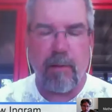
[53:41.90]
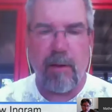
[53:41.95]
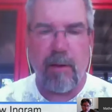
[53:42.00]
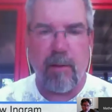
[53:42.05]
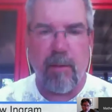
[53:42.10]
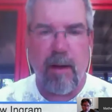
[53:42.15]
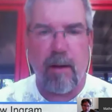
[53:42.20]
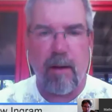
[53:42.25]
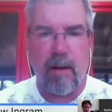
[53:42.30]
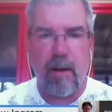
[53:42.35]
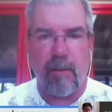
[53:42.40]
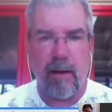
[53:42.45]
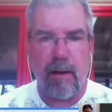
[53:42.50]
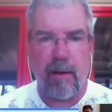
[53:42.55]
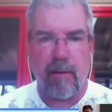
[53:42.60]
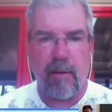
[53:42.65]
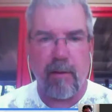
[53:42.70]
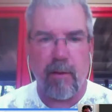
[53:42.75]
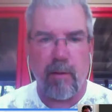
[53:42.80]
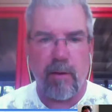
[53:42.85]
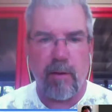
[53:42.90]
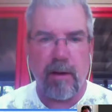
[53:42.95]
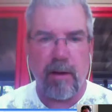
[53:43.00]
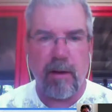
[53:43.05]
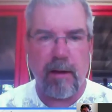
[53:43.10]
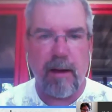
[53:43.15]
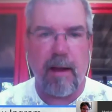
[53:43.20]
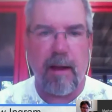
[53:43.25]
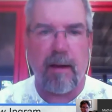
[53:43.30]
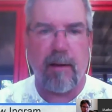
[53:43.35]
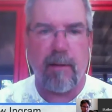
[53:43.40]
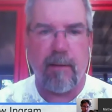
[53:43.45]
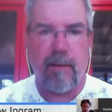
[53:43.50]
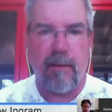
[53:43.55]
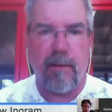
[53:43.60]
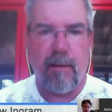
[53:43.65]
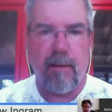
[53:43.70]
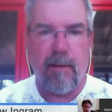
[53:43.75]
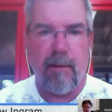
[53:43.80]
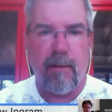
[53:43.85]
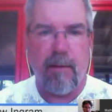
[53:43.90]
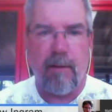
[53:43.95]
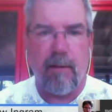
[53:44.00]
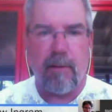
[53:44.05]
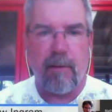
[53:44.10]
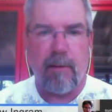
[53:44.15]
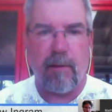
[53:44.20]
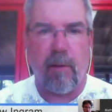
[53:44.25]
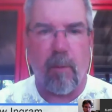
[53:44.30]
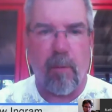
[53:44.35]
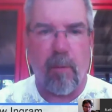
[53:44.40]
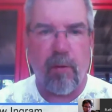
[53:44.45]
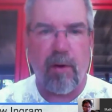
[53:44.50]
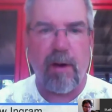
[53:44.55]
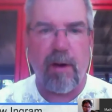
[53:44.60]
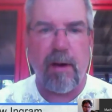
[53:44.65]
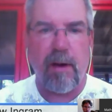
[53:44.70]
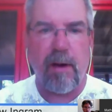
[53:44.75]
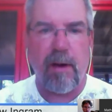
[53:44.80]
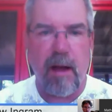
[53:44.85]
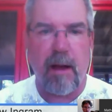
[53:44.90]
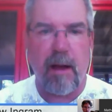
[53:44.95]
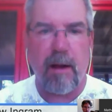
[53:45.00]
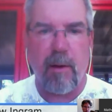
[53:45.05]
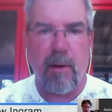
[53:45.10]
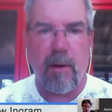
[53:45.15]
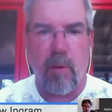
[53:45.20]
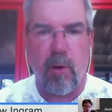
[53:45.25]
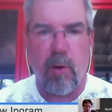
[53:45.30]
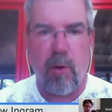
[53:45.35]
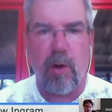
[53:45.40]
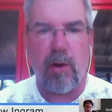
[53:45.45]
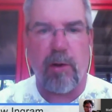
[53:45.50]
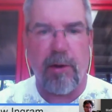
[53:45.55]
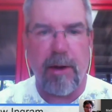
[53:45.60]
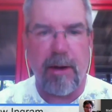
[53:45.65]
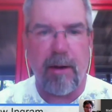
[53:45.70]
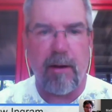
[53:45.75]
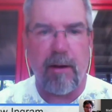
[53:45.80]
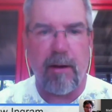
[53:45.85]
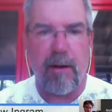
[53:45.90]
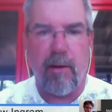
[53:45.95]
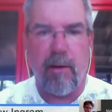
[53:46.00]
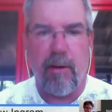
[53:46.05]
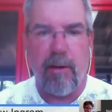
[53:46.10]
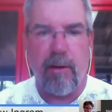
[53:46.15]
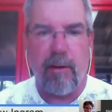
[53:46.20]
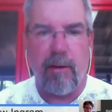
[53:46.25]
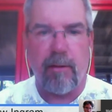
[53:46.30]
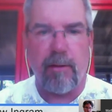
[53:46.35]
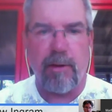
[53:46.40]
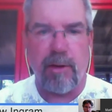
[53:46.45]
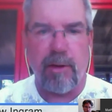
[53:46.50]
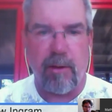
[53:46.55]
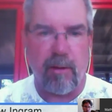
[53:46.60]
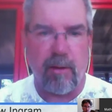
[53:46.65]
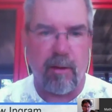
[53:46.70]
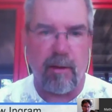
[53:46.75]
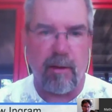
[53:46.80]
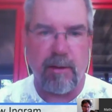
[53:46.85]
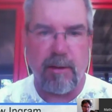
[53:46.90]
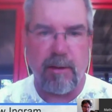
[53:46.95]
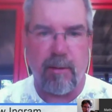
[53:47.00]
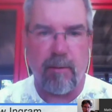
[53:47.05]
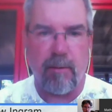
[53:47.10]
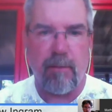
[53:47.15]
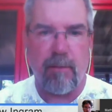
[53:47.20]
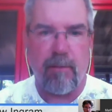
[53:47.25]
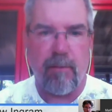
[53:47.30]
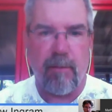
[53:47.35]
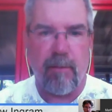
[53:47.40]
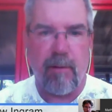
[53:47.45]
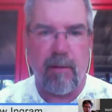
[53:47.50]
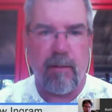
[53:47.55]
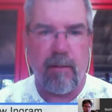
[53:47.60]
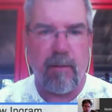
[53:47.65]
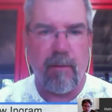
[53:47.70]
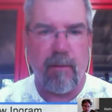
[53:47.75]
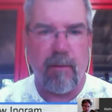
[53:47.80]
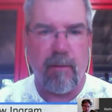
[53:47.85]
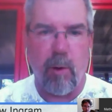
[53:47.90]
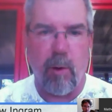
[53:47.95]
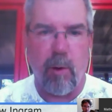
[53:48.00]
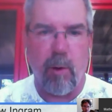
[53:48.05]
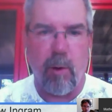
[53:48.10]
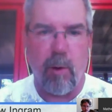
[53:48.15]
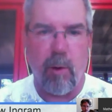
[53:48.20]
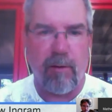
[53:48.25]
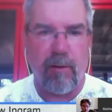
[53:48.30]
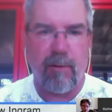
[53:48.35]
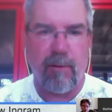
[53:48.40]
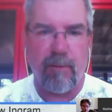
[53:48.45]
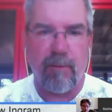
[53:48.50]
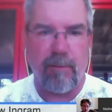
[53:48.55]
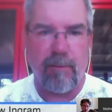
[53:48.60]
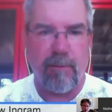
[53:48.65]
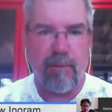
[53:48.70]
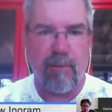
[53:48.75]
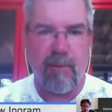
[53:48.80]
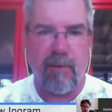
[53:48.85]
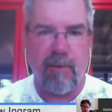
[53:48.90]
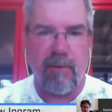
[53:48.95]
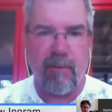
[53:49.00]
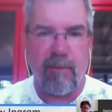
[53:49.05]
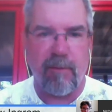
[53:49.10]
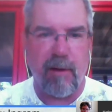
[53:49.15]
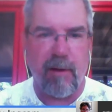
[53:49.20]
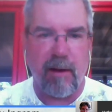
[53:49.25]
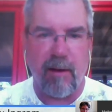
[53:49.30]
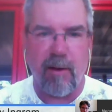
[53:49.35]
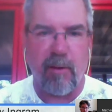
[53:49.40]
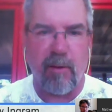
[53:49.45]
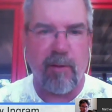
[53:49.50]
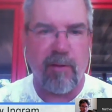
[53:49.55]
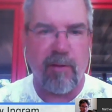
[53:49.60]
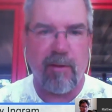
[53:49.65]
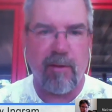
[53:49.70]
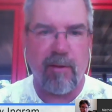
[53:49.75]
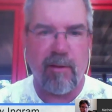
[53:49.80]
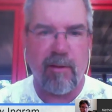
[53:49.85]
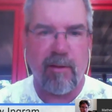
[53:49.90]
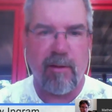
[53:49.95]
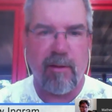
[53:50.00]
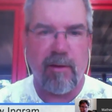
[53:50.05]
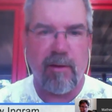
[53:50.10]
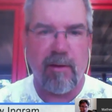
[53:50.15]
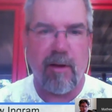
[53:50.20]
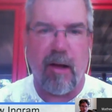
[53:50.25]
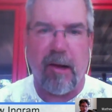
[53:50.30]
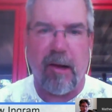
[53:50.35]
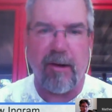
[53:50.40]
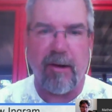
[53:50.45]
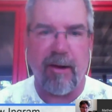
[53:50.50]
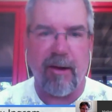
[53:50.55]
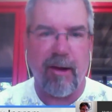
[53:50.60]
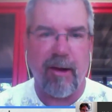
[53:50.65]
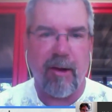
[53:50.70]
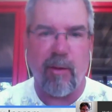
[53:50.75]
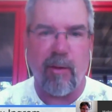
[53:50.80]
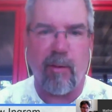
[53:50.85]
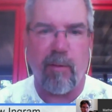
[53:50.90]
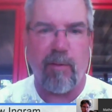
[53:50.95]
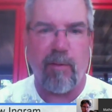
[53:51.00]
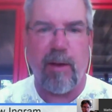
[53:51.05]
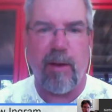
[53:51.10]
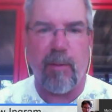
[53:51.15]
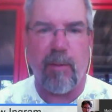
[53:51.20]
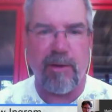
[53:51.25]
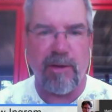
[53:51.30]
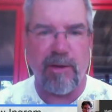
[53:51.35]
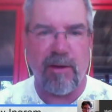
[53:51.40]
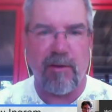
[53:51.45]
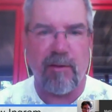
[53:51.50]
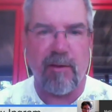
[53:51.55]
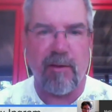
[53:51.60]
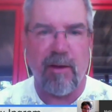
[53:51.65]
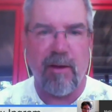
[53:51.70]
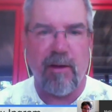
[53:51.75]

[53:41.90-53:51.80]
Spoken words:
the bottom line is you can get some pretty high quality journalism, words, videos, audio, images,